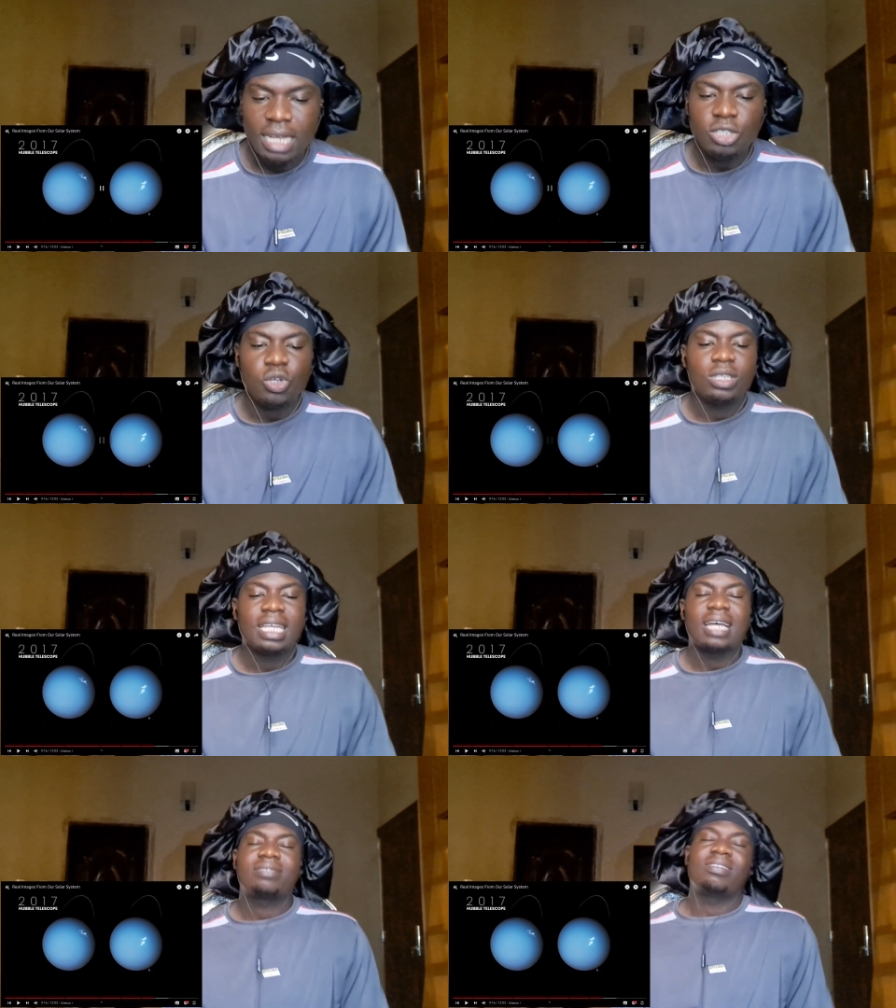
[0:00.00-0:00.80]
Are you sure it
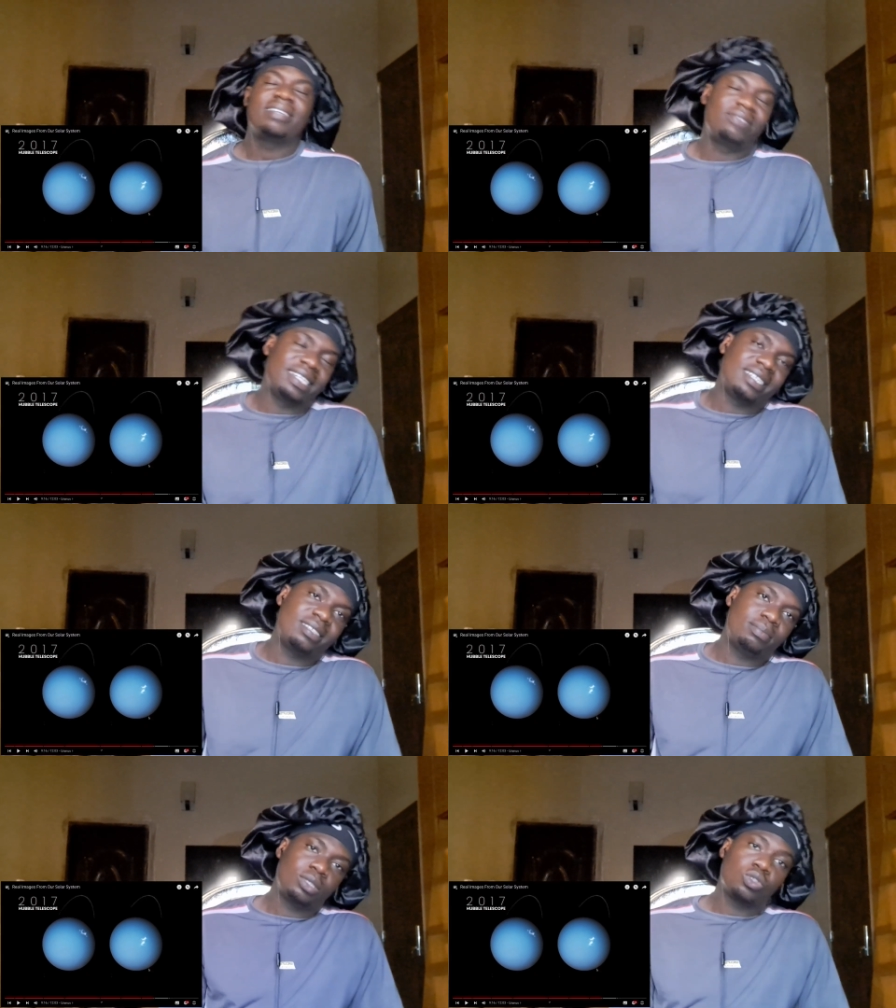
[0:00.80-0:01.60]
has red
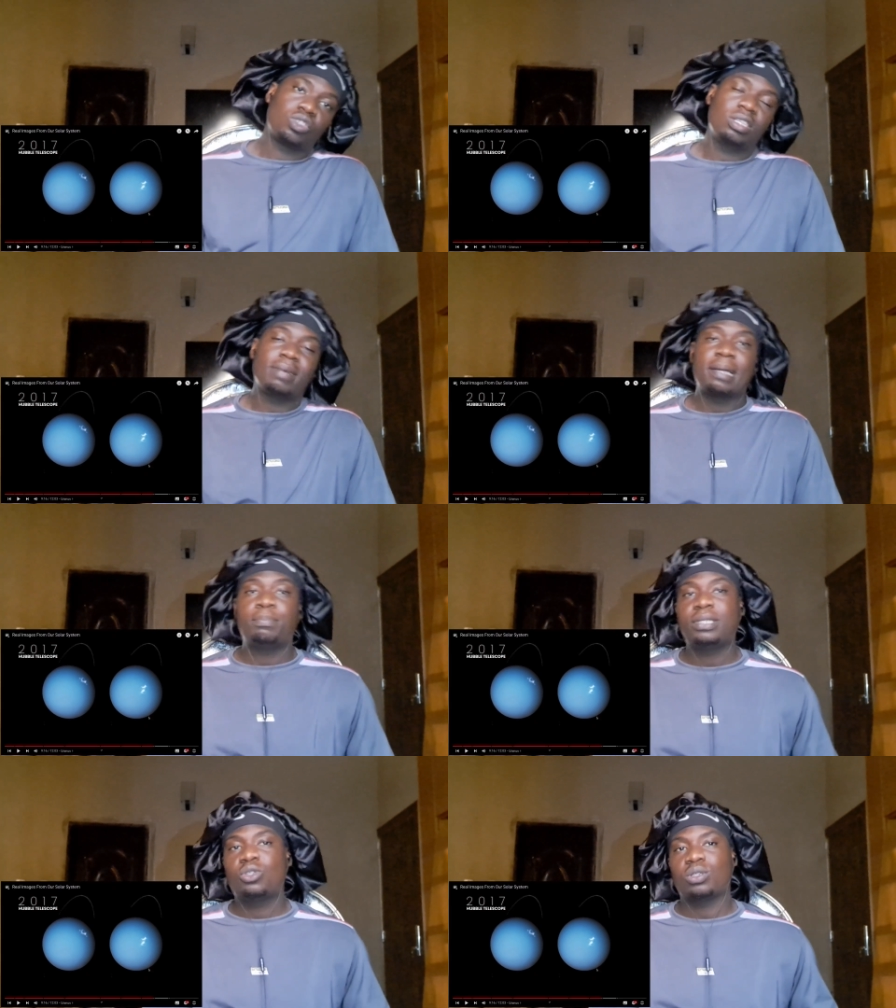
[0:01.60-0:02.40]
rings? Because it
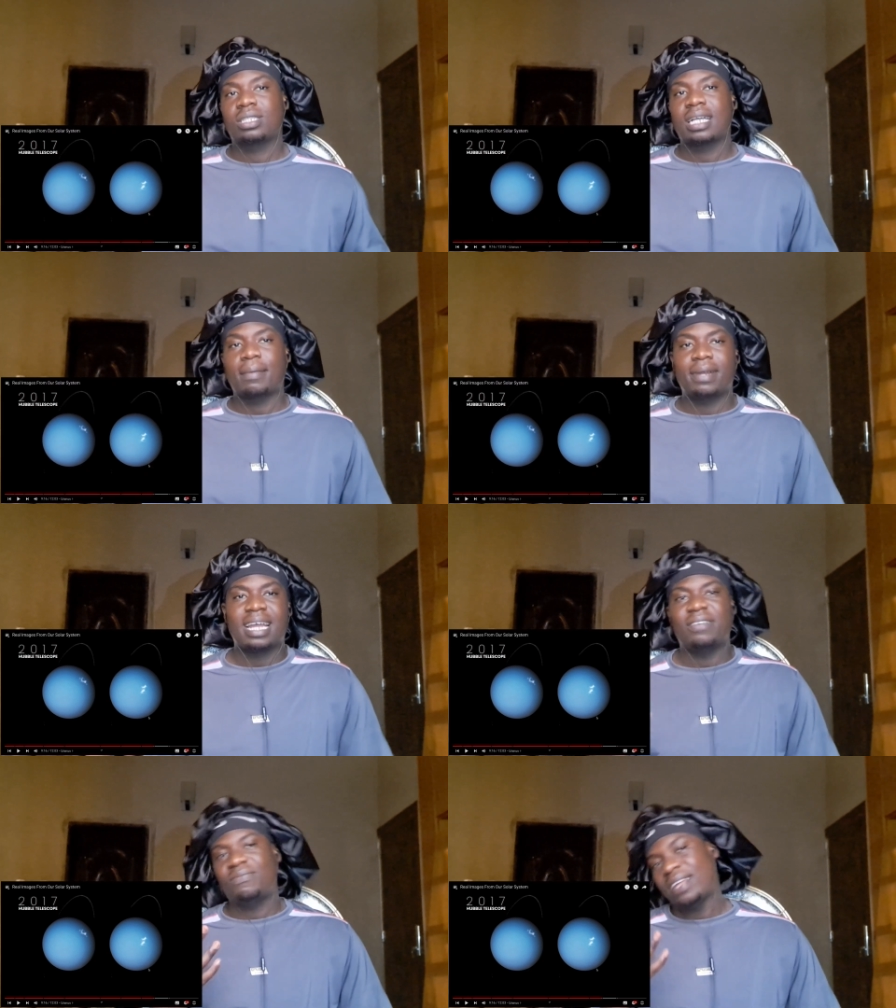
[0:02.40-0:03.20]
might be just the
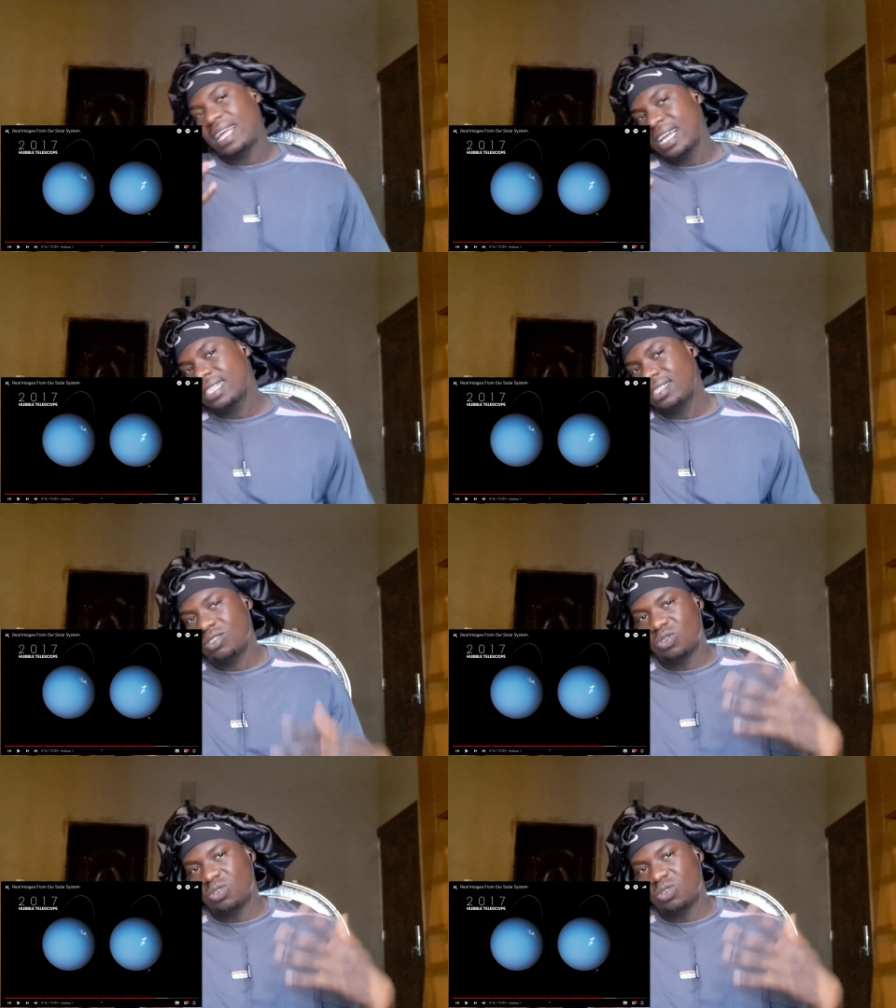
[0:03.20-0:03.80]
camera effect,